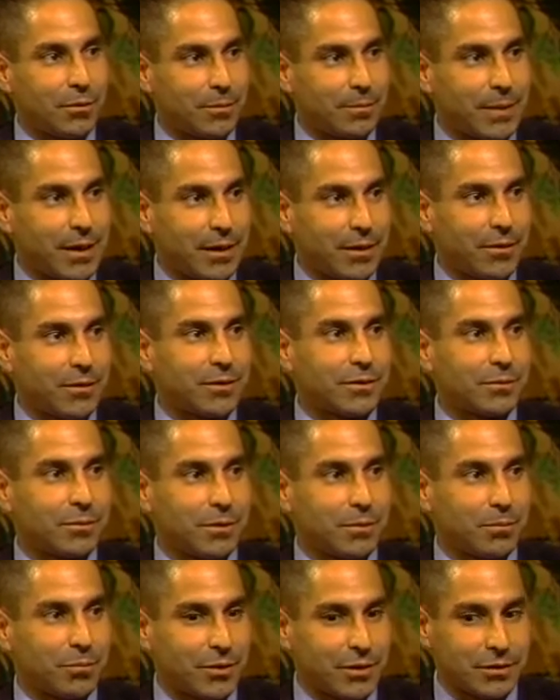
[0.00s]
with parents,
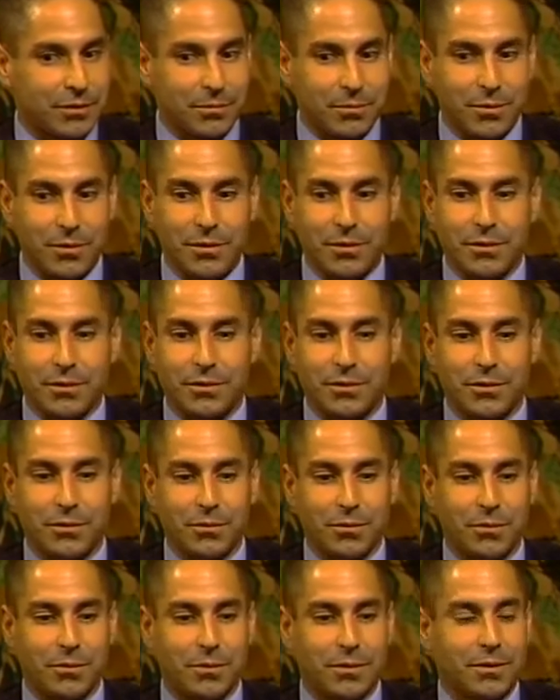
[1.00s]
with the principal
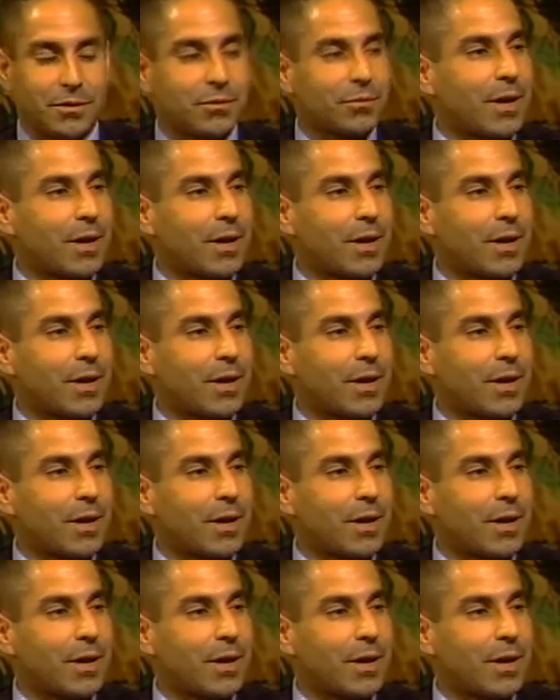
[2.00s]
to